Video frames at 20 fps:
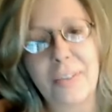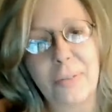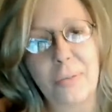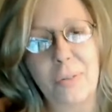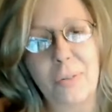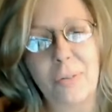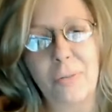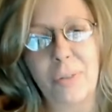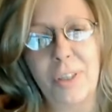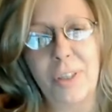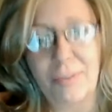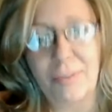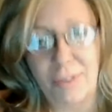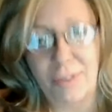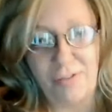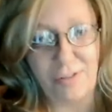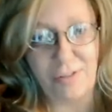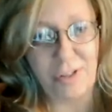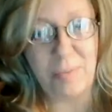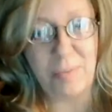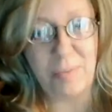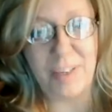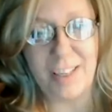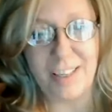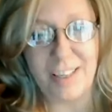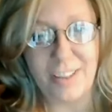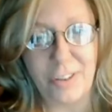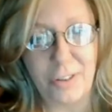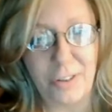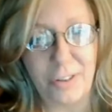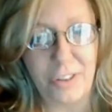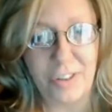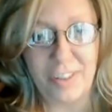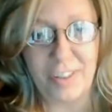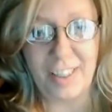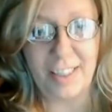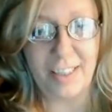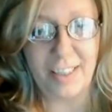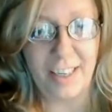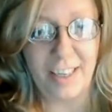Whenever we first met, I told you
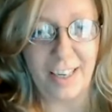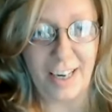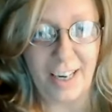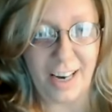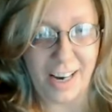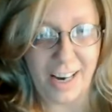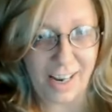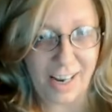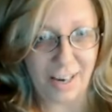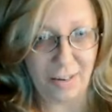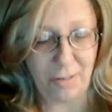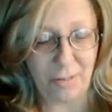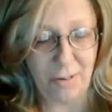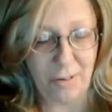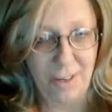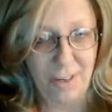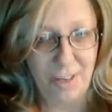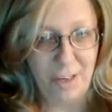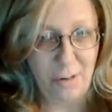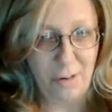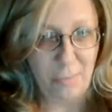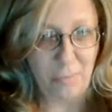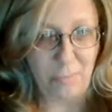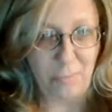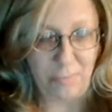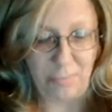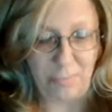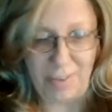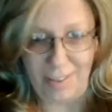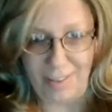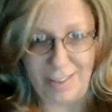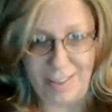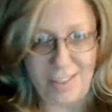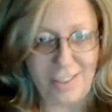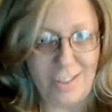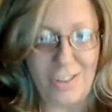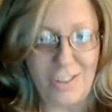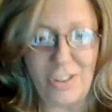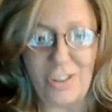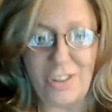that I had been
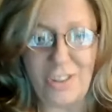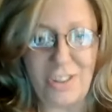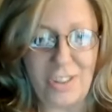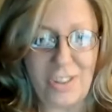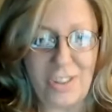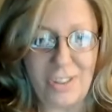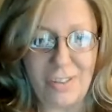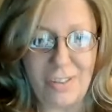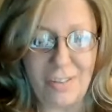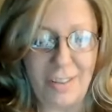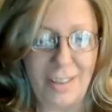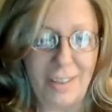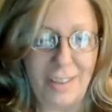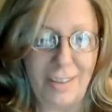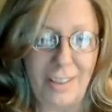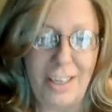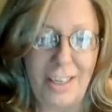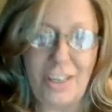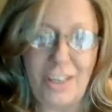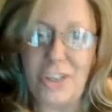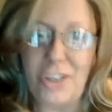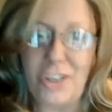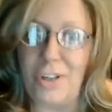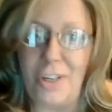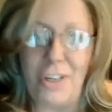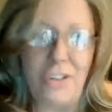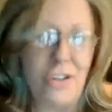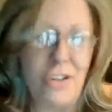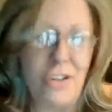listening to this lecture on